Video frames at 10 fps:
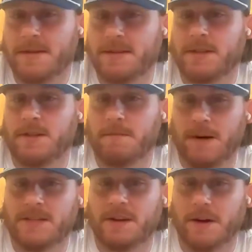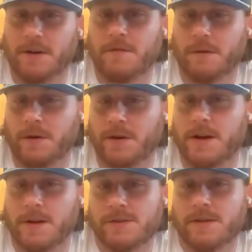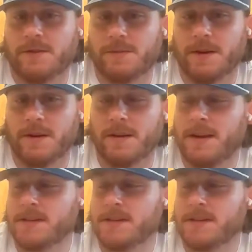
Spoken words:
It's the best $140 you ever spend.